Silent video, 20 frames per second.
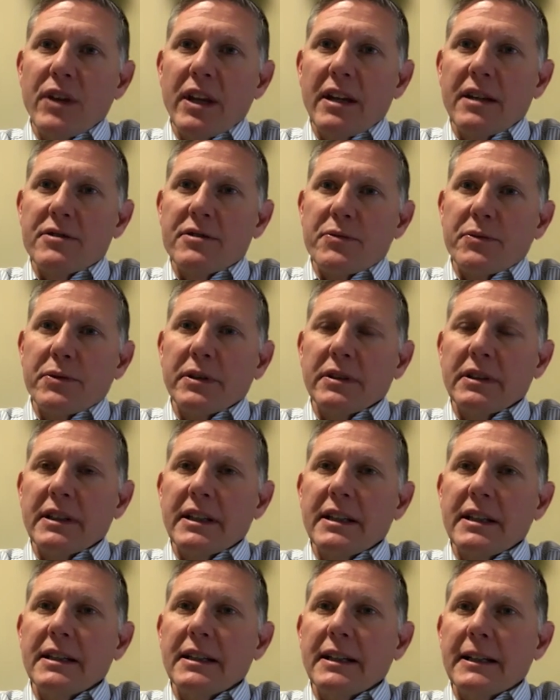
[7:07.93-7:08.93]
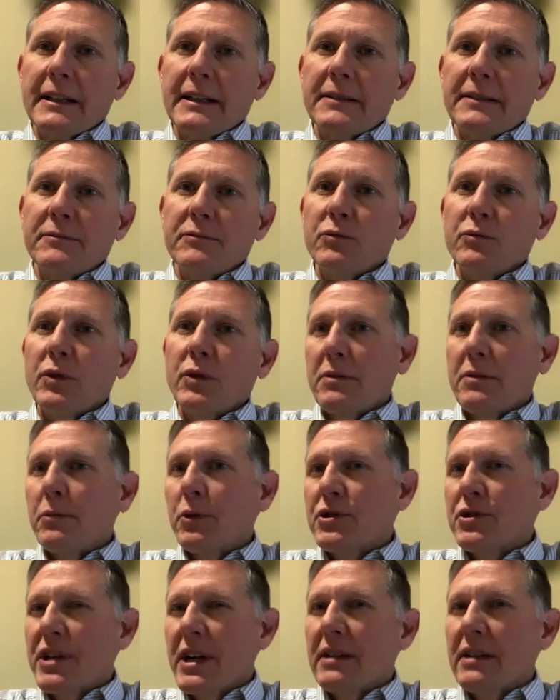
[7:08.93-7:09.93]
is really one of the
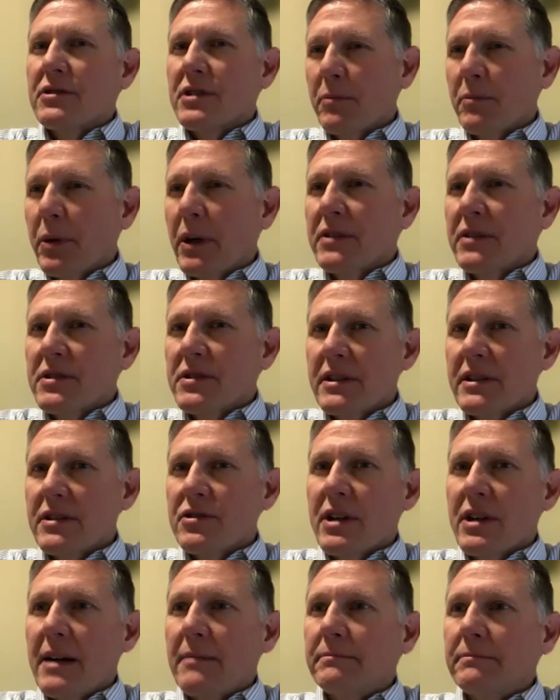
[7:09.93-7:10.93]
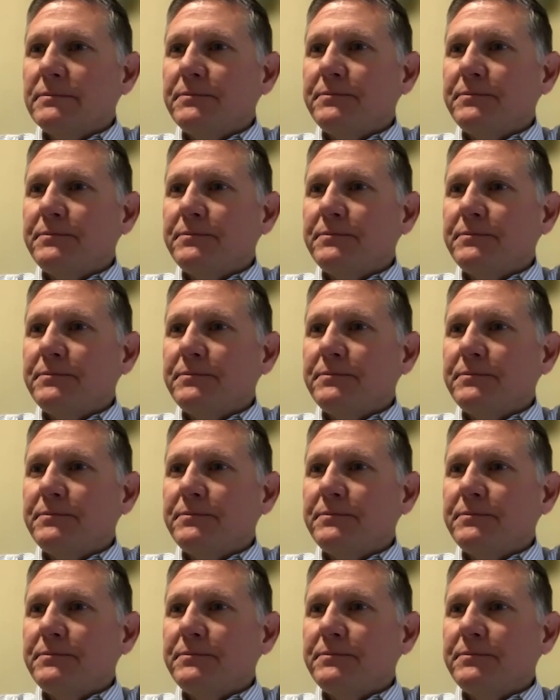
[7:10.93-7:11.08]
more challenging parts of this job.